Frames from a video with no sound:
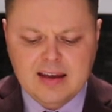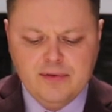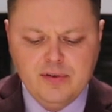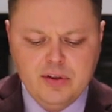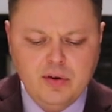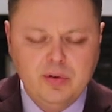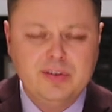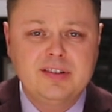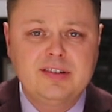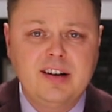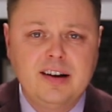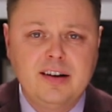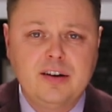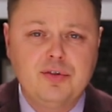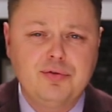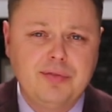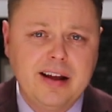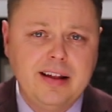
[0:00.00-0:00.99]
even though it's done
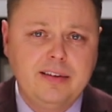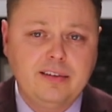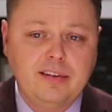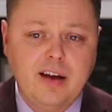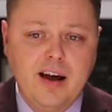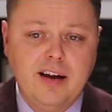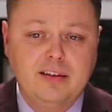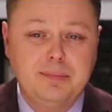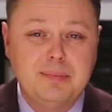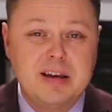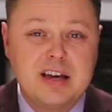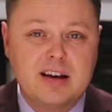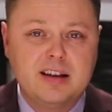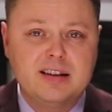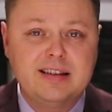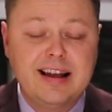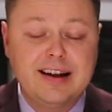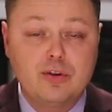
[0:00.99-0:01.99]
in a red sauce,
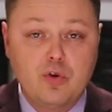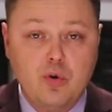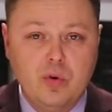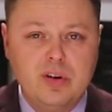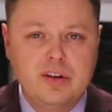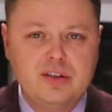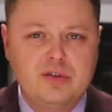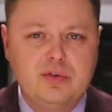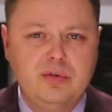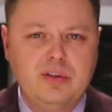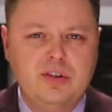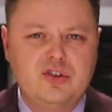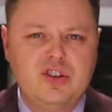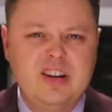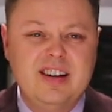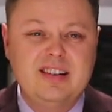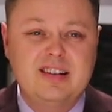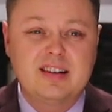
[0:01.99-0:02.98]
because that gorgonzola
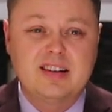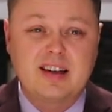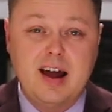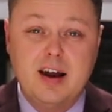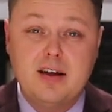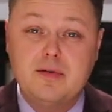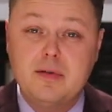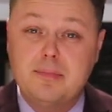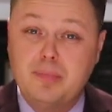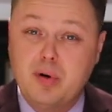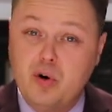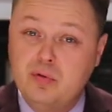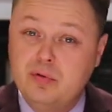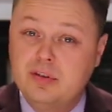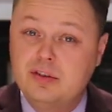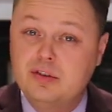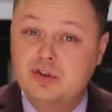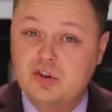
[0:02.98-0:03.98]
cheese is kind of a
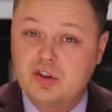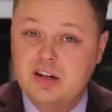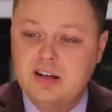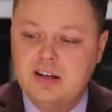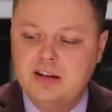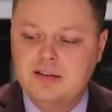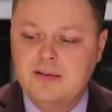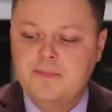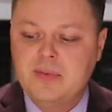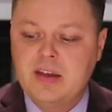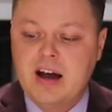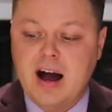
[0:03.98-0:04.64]
potent cheese,